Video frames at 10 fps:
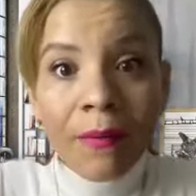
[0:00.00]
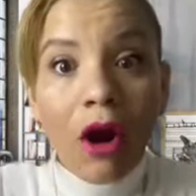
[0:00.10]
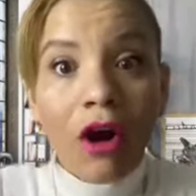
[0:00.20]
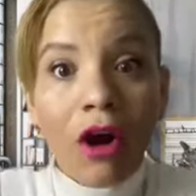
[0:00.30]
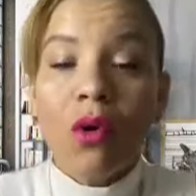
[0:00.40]

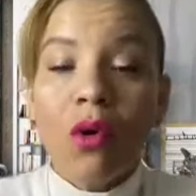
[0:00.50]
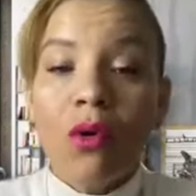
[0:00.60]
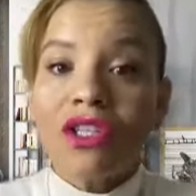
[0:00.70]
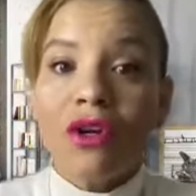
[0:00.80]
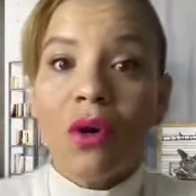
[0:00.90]
Are you
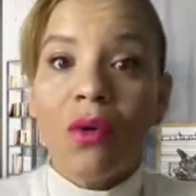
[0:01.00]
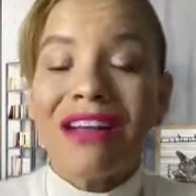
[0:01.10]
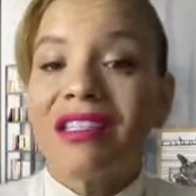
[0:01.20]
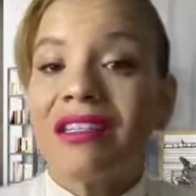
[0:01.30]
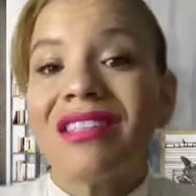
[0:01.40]
going to know
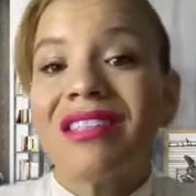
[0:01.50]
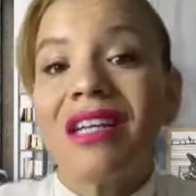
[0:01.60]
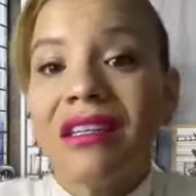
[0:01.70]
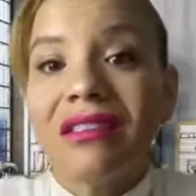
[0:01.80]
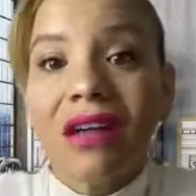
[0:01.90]
that
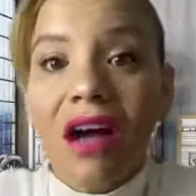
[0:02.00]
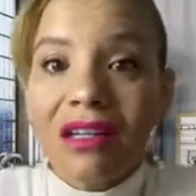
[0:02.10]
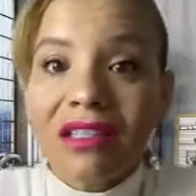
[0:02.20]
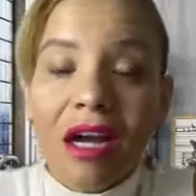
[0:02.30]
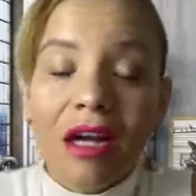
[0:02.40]
success is a
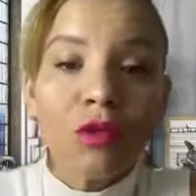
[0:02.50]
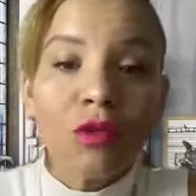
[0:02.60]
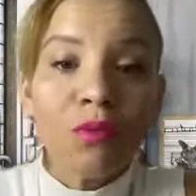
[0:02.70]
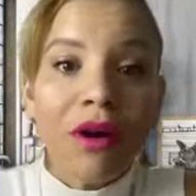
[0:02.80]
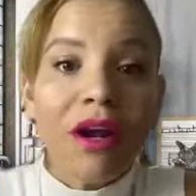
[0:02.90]
contact
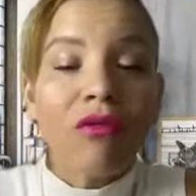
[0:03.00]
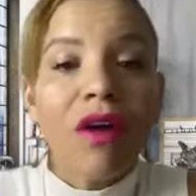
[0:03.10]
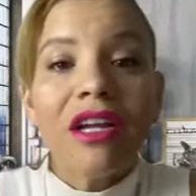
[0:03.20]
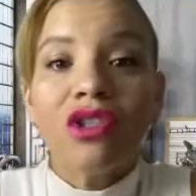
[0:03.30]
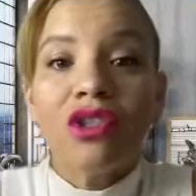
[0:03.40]
sport and
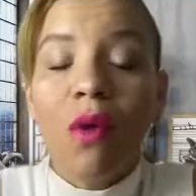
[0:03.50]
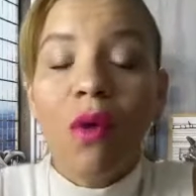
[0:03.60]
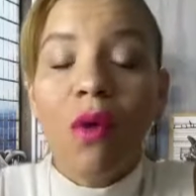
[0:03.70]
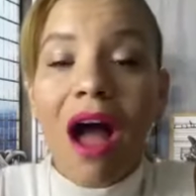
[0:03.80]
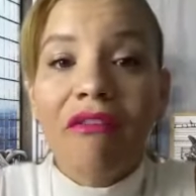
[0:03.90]
right is
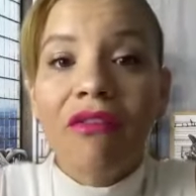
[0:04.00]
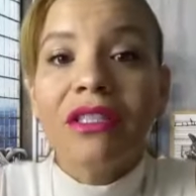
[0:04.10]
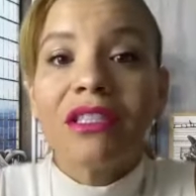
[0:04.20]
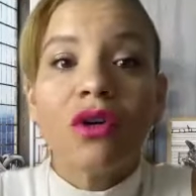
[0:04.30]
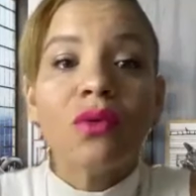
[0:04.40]
due every
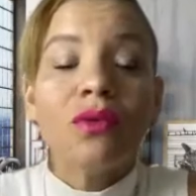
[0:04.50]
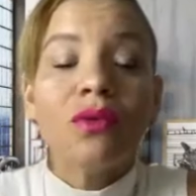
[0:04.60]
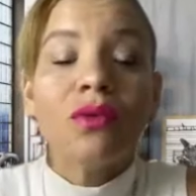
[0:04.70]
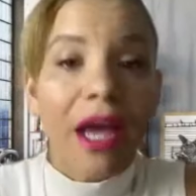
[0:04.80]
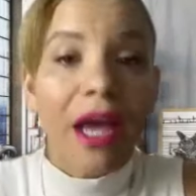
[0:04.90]
single
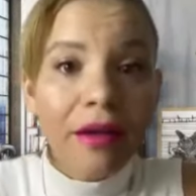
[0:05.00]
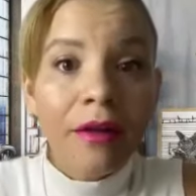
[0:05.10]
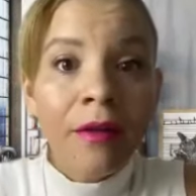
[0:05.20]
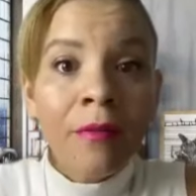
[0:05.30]
day?